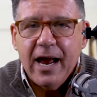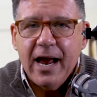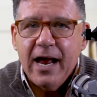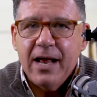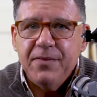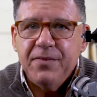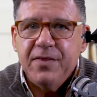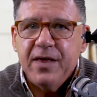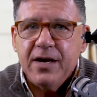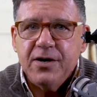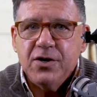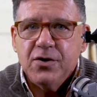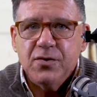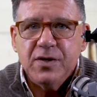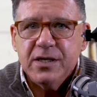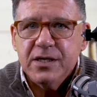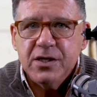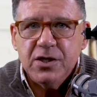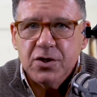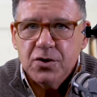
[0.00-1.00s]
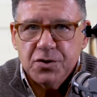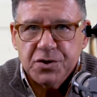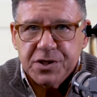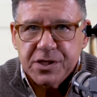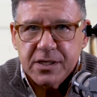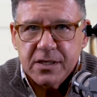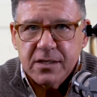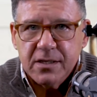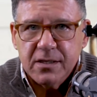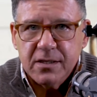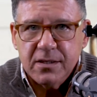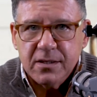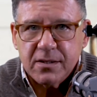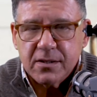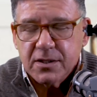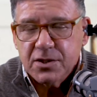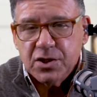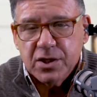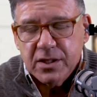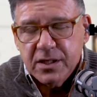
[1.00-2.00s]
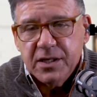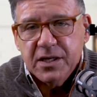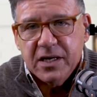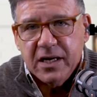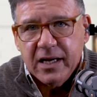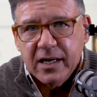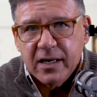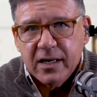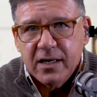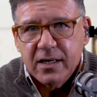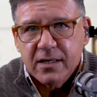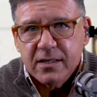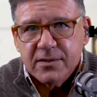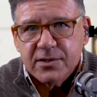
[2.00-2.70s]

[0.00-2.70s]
and then you didn't use it because you didn't need it.